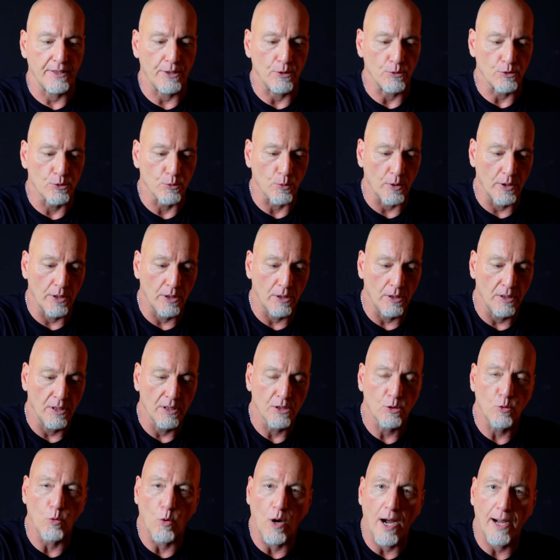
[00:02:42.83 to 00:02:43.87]
You drill
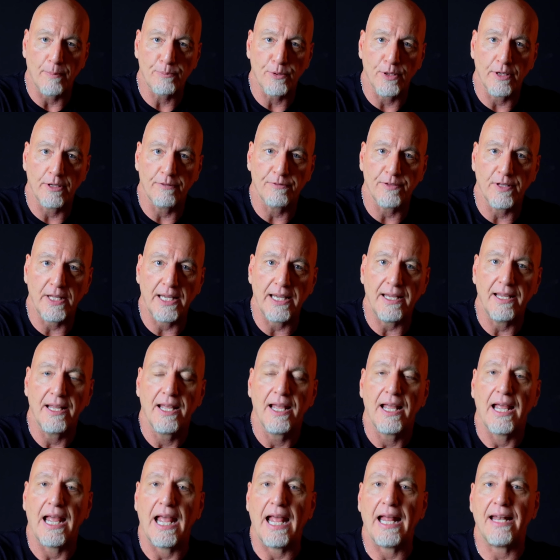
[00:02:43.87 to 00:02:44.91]
cooperatively,
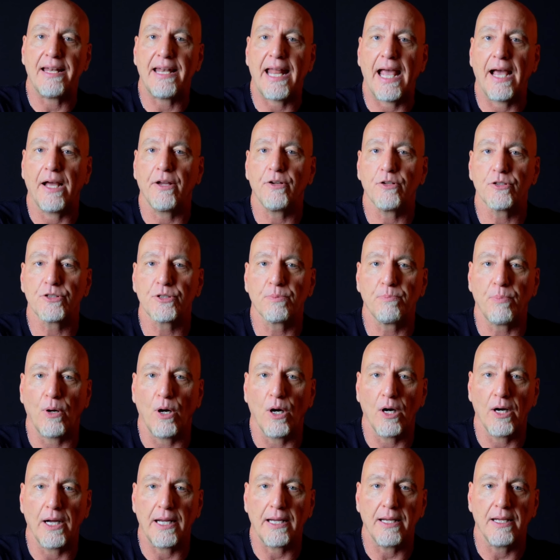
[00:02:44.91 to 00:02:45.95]
and now you're
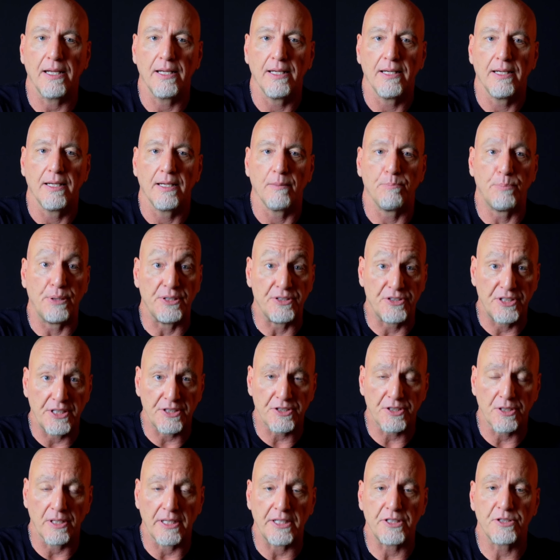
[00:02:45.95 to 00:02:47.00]
sparring,
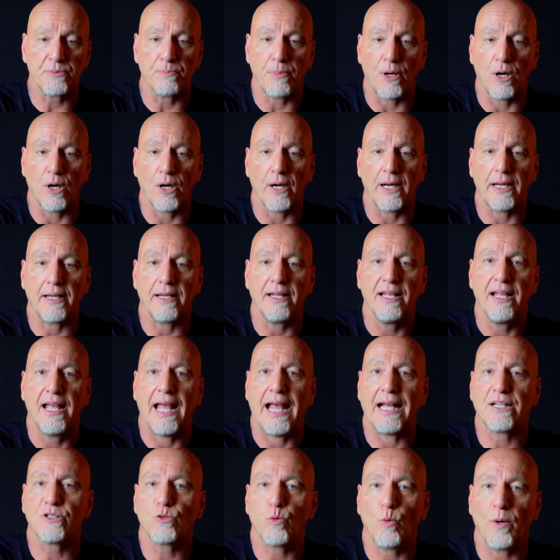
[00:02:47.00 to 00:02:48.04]
positionally sparring
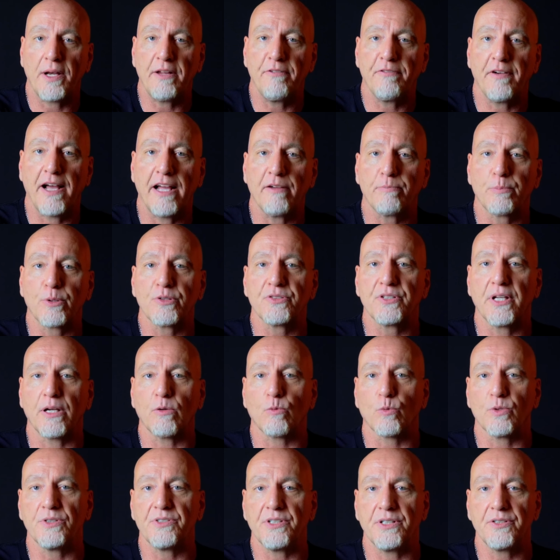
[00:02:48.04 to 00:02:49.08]
at
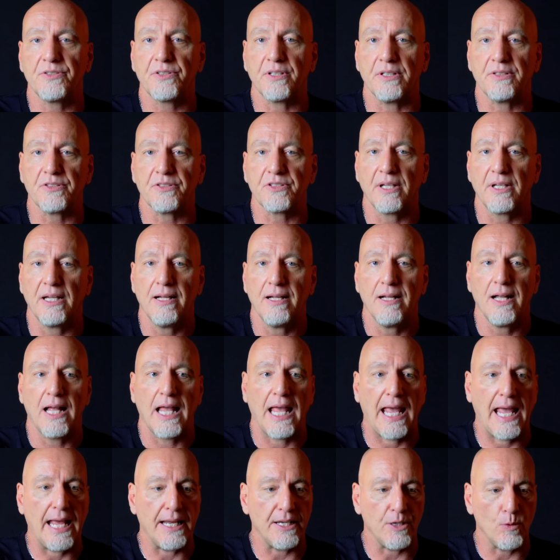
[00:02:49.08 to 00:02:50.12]
25% resistance.
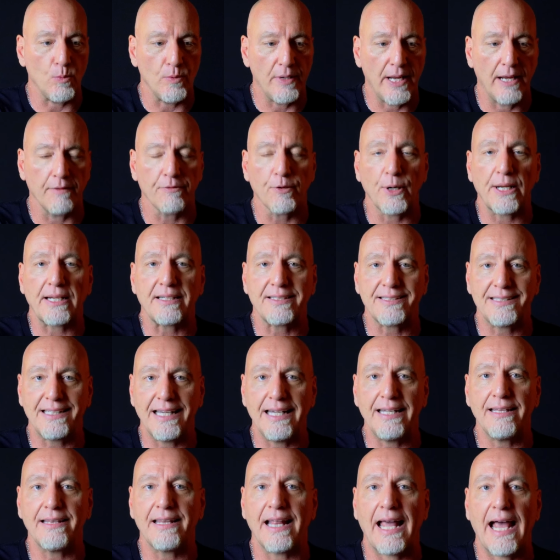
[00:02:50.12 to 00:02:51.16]
And you never
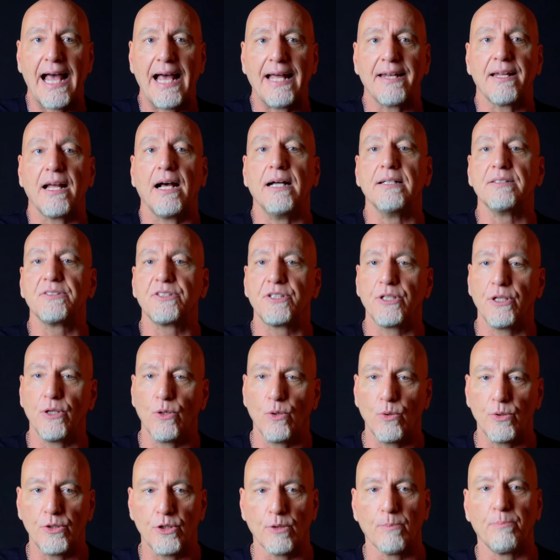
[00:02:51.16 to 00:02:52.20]
exceed that
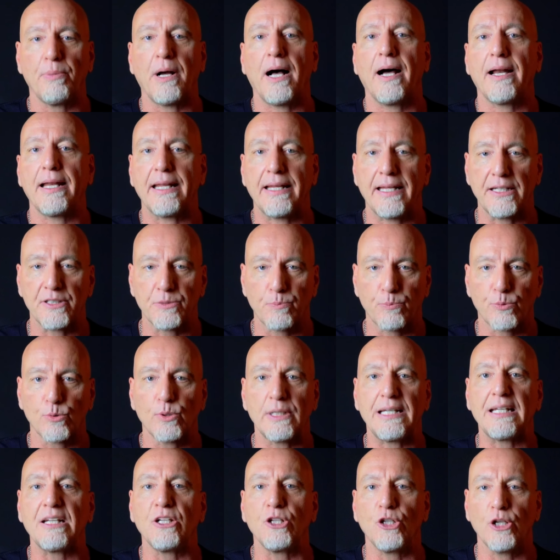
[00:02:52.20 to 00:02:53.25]
until your body gets
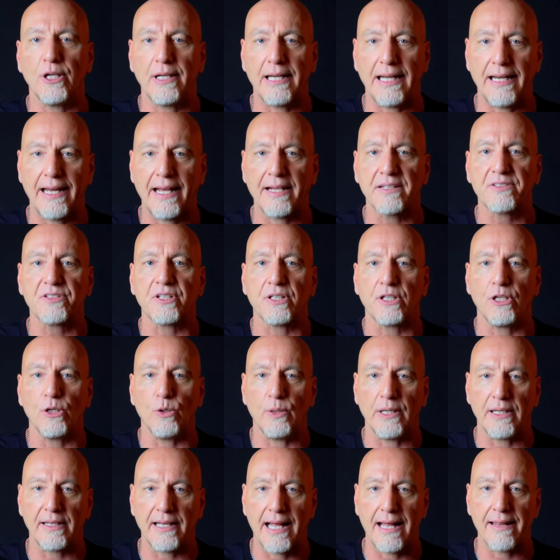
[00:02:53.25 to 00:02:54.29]
pretty good at
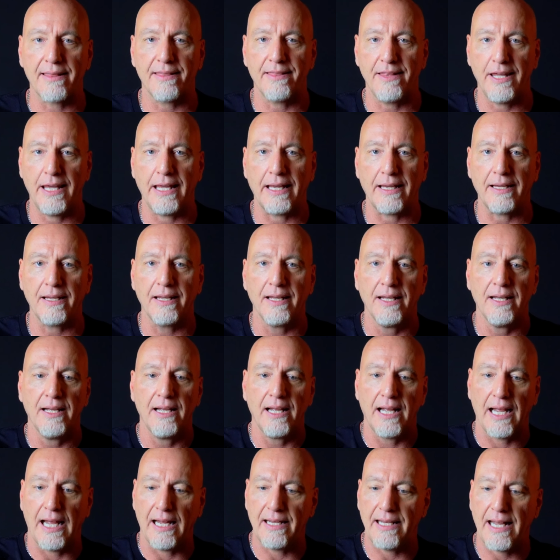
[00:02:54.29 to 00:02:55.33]
executing that thing.
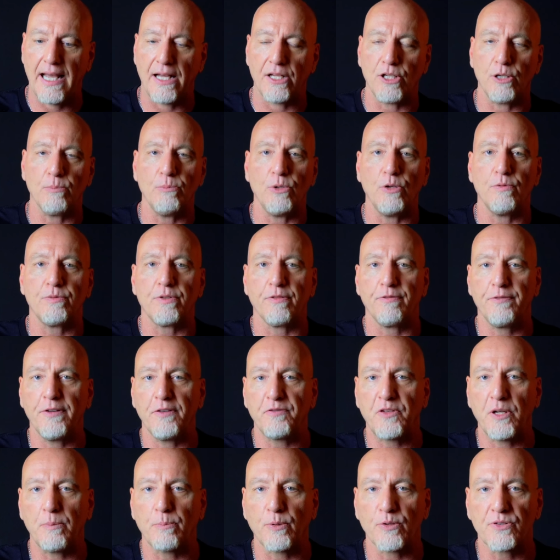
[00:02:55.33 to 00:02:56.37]
And now you move to
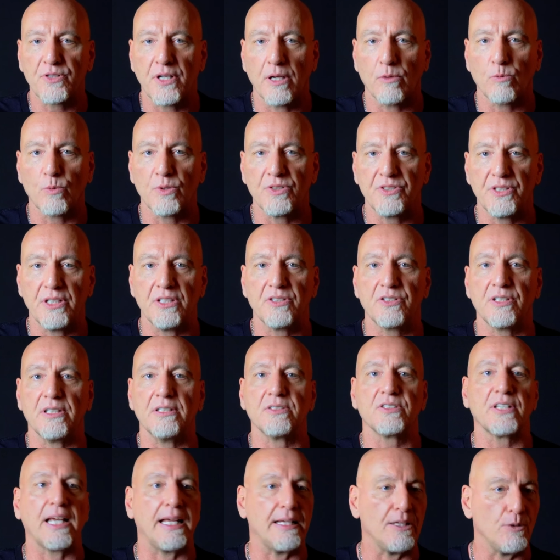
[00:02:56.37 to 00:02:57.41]
50%
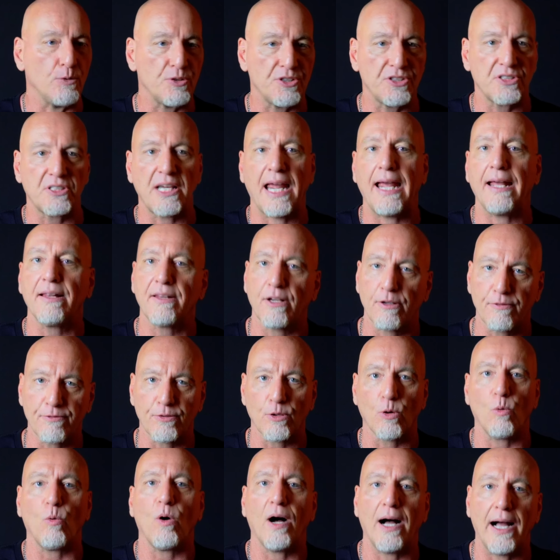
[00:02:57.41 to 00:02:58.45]
resistance and you stay there
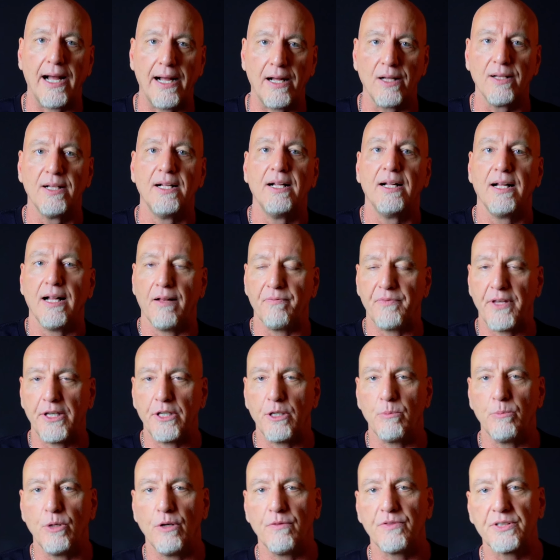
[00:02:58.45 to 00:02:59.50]
for a while, and then
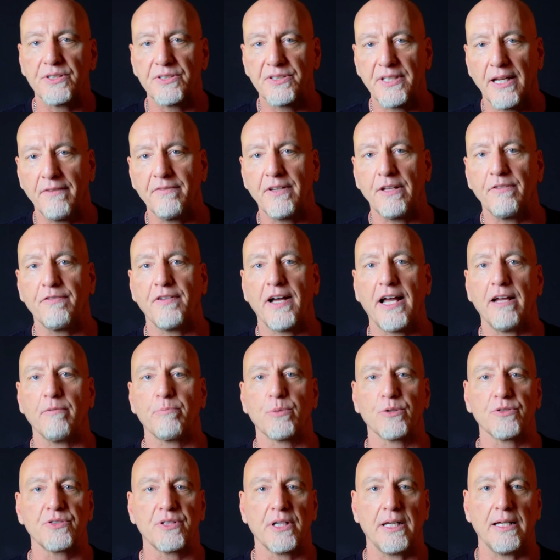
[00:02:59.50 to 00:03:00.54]
you move to
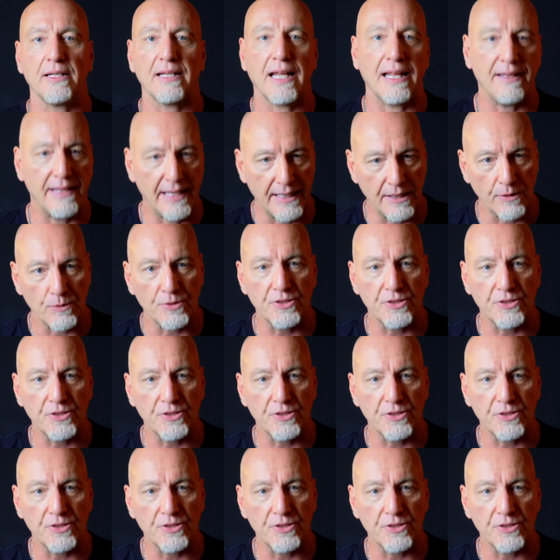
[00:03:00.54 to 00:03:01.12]
75%, and then